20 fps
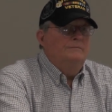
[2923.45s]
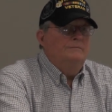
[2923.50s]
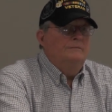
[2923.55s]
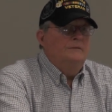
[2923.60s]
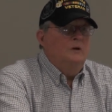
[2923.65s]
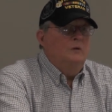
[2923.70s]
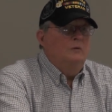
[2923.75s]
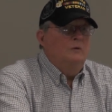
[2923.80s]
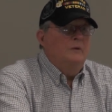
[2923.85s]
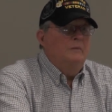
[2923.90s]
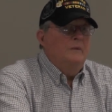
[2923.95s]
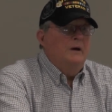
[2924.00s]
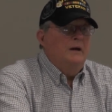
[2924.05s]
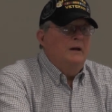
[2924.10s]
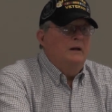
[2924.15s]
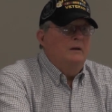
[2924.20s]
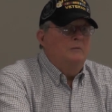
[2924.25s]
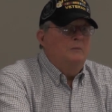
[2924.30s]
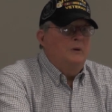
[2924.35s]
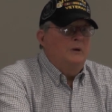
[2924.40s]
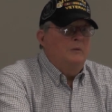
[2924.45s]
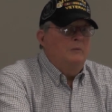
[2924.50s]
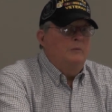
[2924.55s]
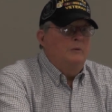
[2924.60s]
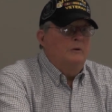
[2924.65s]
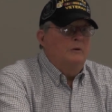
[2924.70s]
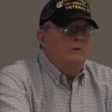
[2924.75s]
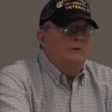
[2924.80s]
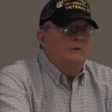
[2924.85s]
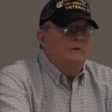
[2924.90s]
the remaining
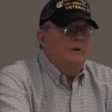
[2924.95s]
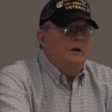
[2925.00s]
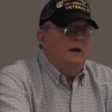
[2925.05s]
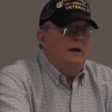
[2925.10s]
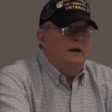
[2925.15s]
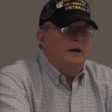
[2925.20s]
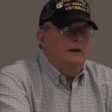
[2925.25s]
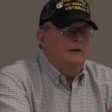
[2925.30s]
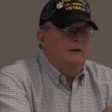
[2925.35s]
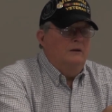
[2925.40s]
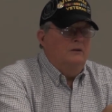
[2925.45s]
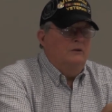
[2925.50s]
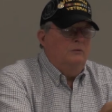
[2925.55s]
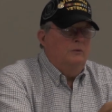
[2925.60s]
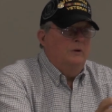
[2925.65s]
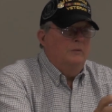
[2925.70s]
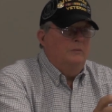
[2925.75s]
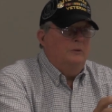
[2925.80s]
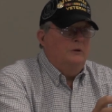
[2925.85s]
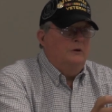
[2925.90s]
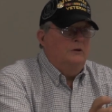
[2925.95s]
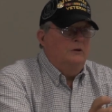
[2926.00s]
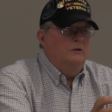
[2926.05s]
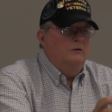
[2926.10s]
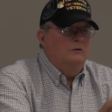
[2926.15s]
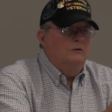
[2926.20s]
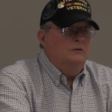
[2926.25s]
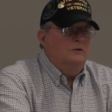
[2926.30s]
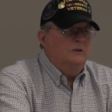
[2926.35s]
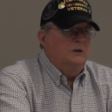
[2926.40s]
people, I had 3
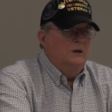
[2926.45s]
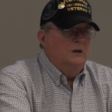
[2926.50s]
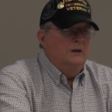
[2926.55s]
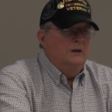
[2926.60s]
platoons.